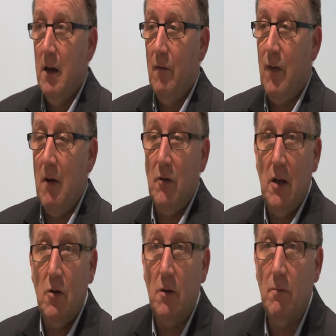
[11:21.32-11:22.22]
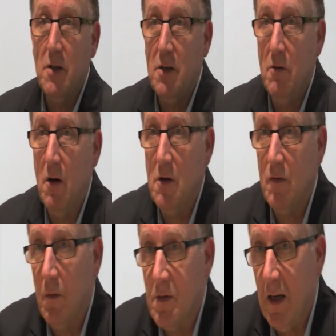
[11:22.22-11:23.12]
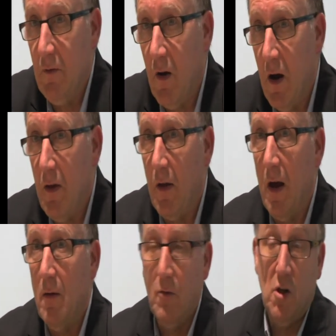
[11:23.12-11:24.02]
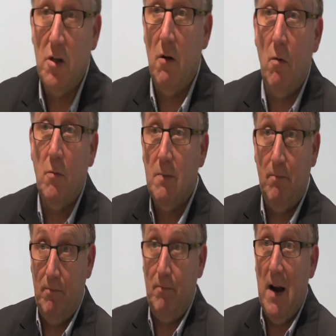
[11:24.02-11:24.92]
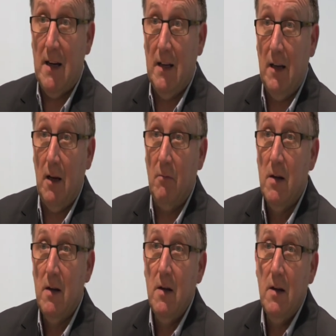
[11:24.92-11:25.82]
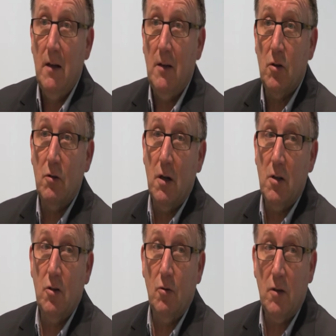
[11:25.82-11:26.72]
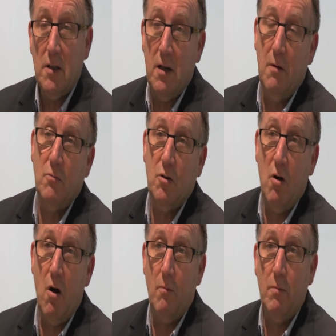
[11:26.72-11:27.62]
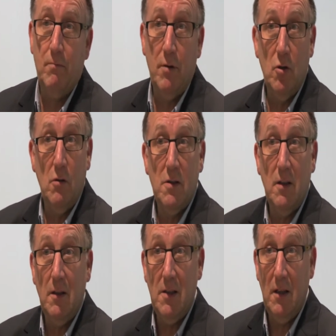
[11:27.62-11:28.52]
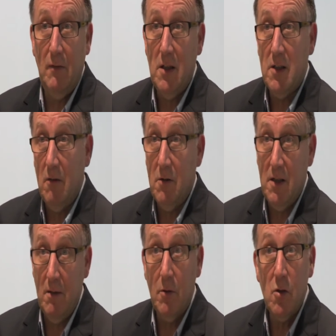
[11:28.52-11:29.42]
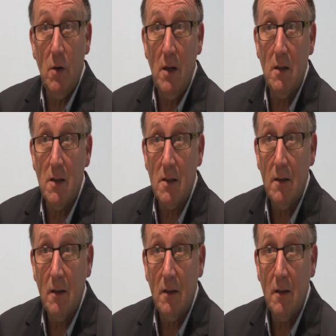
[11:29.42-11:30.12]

found that he couldn't pursue those films any further because no one was backing him. He took a short-term job producing the TV series The In-Betweeners.